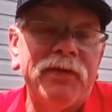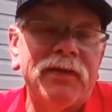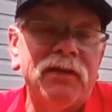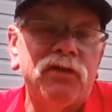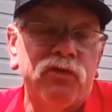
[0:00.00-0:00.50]
It
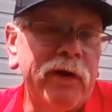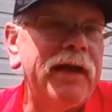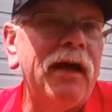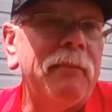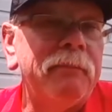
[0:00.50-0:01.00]
says
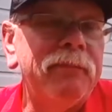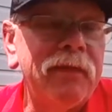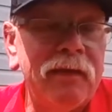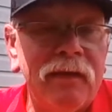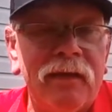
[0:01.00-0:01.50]
drink up,
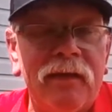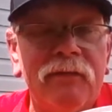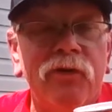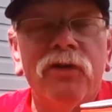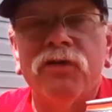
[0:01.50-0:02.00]
and
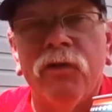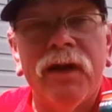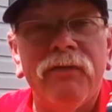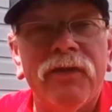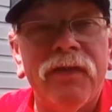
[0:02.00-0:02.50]
it works
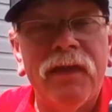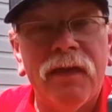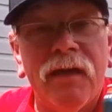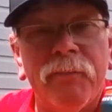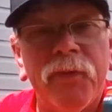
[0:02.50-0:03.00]
great with the
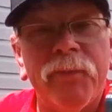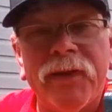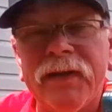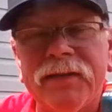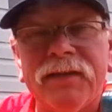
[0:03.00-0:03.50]
uh, Upper
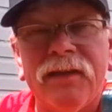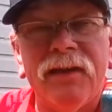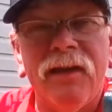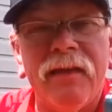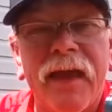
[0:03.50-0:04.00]
Peninsula
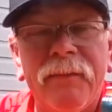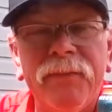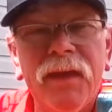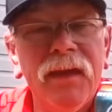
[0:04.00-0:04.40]
and all that.